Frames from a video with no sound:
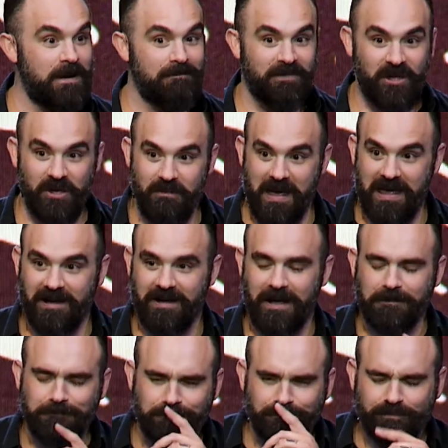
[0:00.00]
humanity.
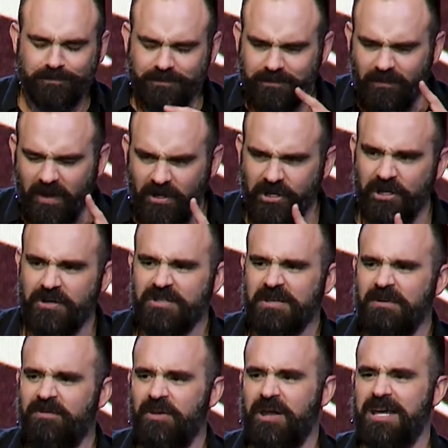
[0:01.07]
You know, some
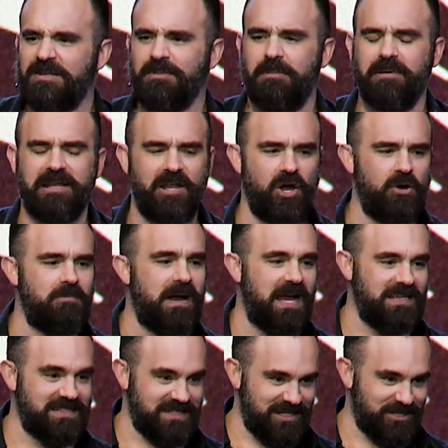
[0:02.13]
of you guys probably know my
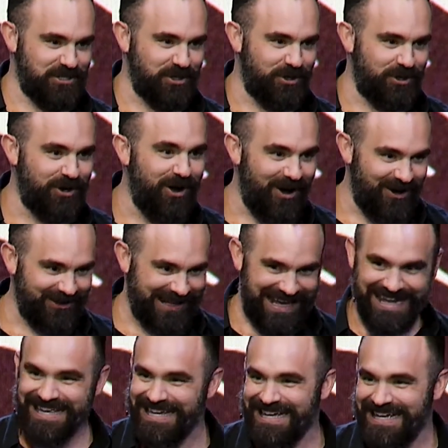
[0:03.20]
sister, Holly,